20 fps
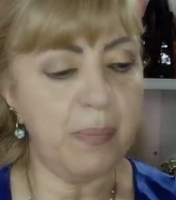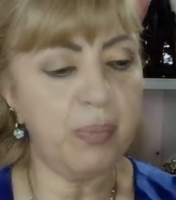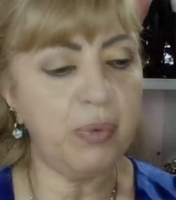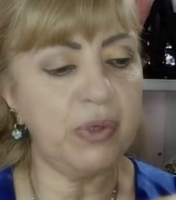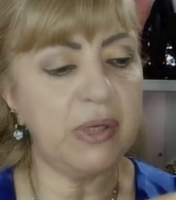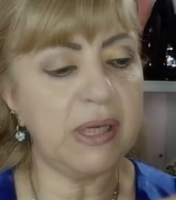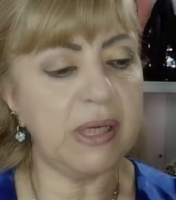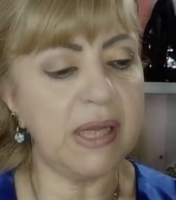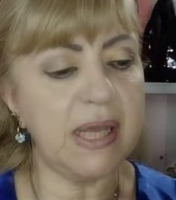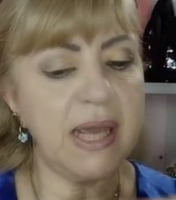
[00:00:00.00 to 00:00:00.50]
I
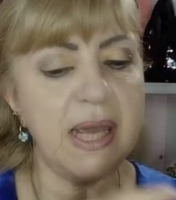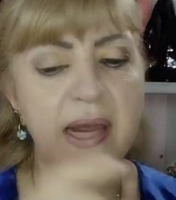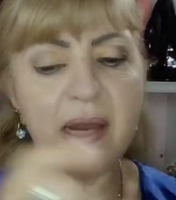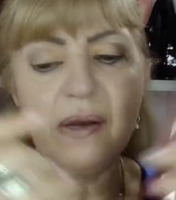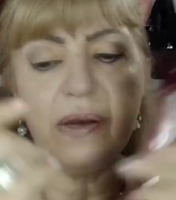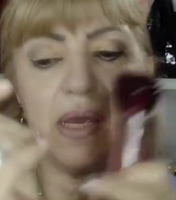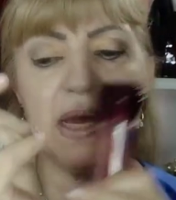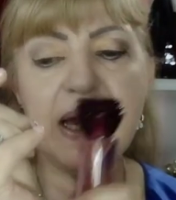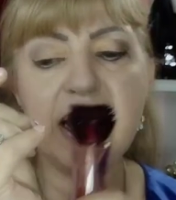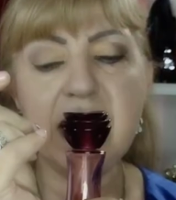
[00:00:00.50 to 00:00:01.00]
put it
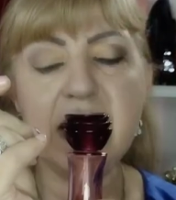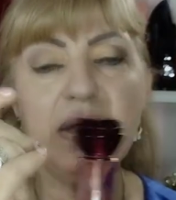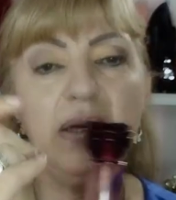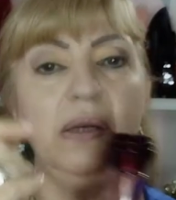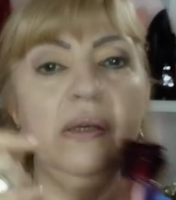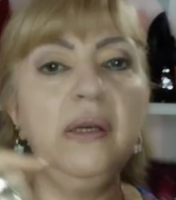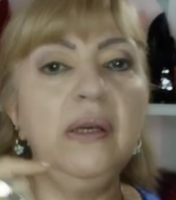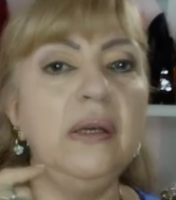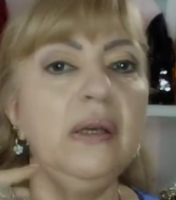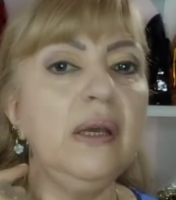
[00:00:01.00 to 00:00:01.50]
here,
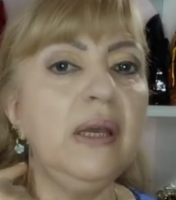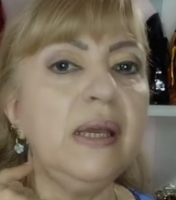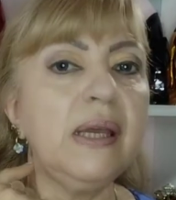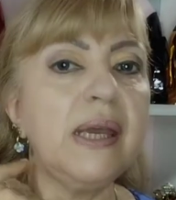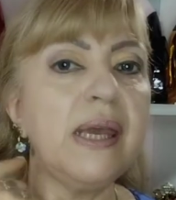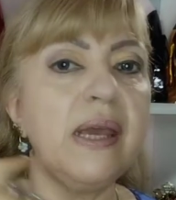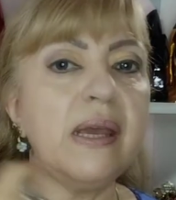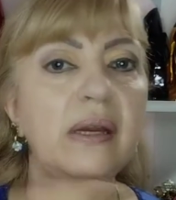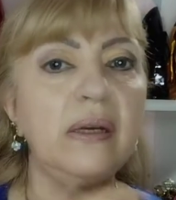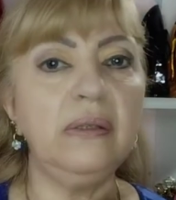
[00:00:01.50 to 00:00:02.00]
here,
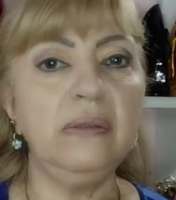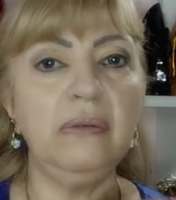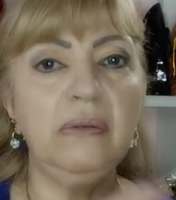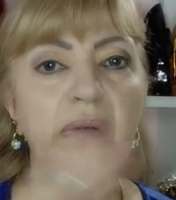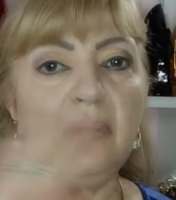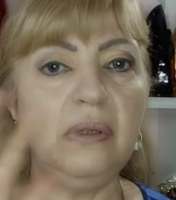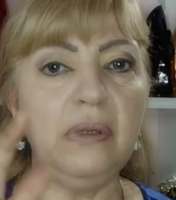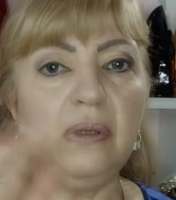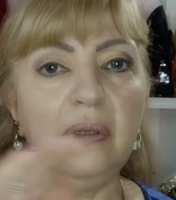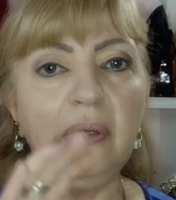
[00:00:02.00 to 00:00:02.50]
and here,
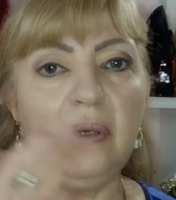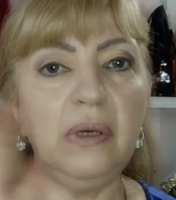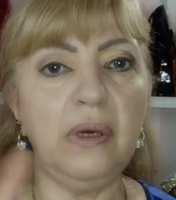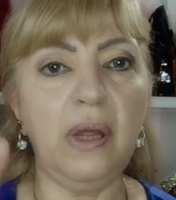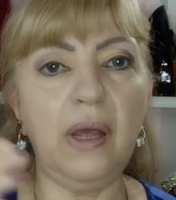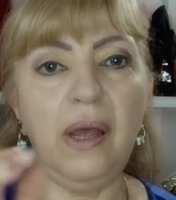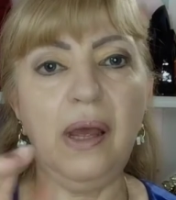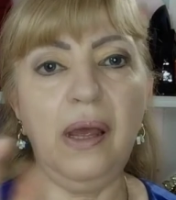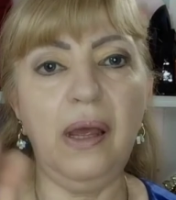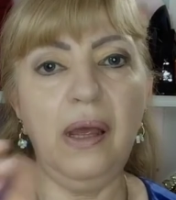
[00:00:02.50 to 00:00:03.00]
and,